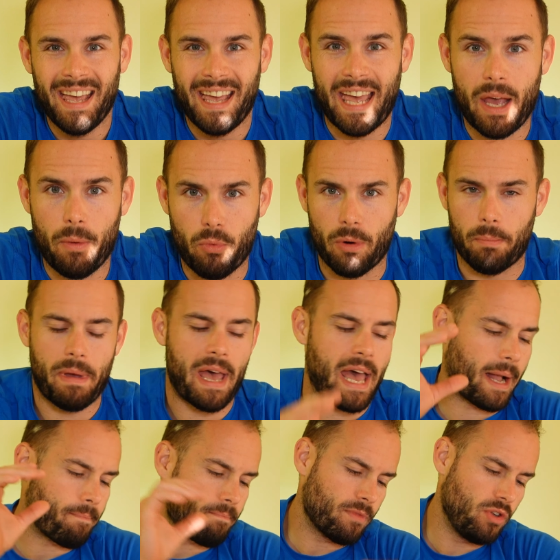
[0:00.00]
And we're
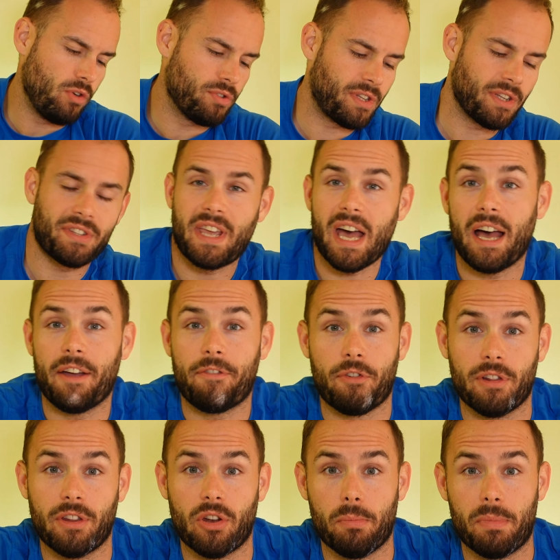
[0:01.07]
back. Use this guy for a
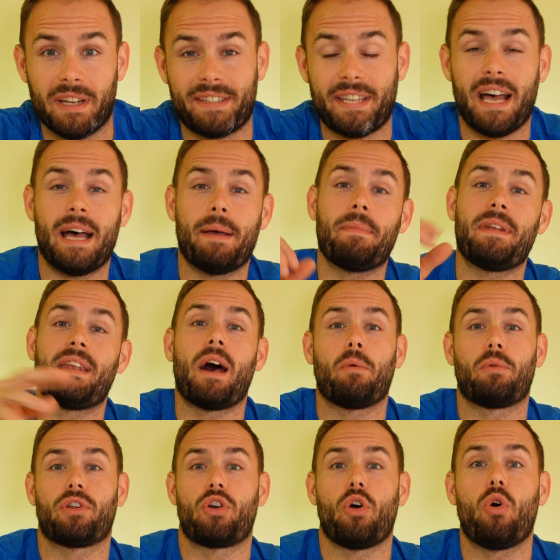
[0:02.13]
little bit of time. Now I
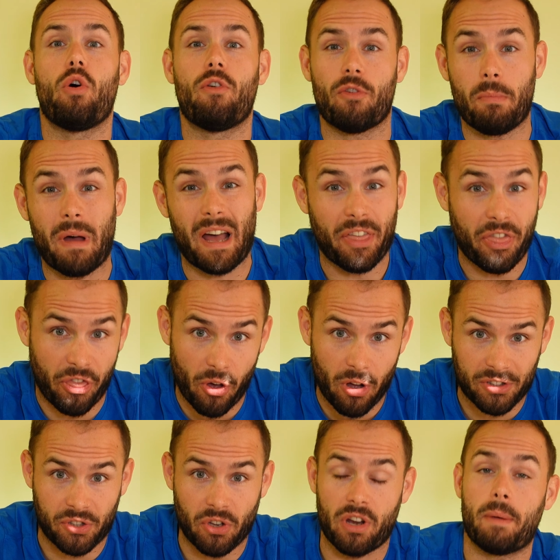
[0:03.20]
want to go over my
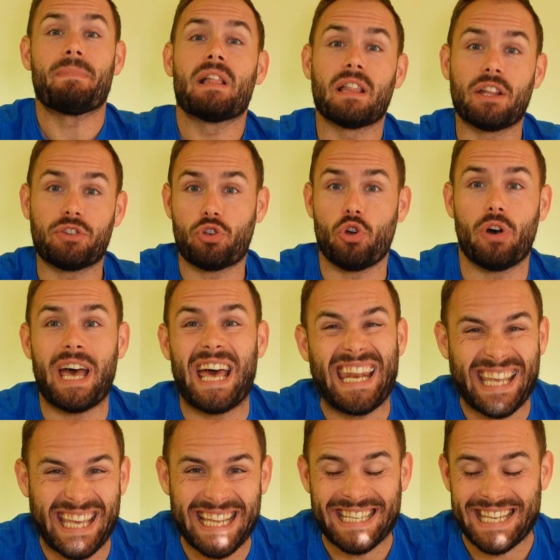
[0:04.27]
thoughts on it. Let's go ahead
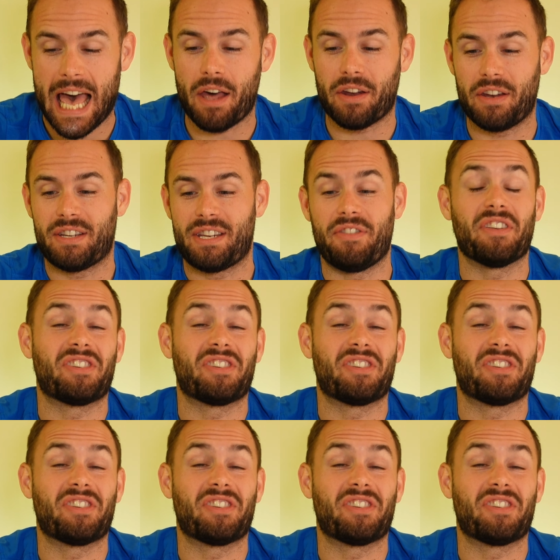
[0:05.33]
and get down into the